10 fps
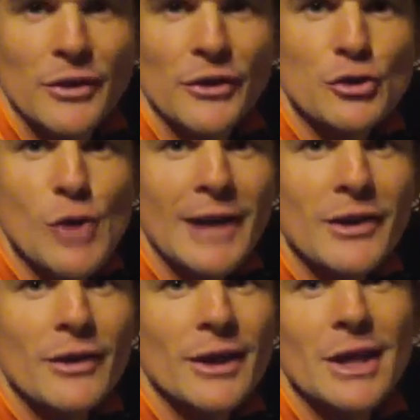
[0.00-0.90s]

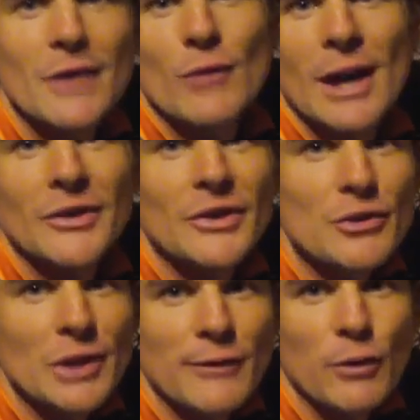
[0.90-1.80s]
distracted there in the race,
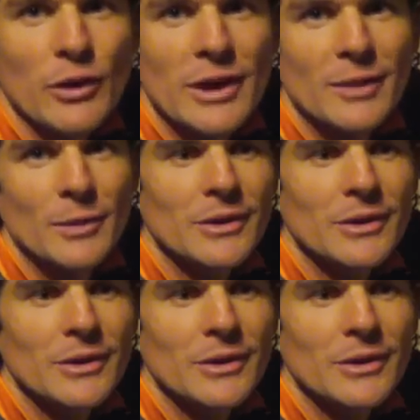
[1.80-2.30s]
didn't drink enough water either.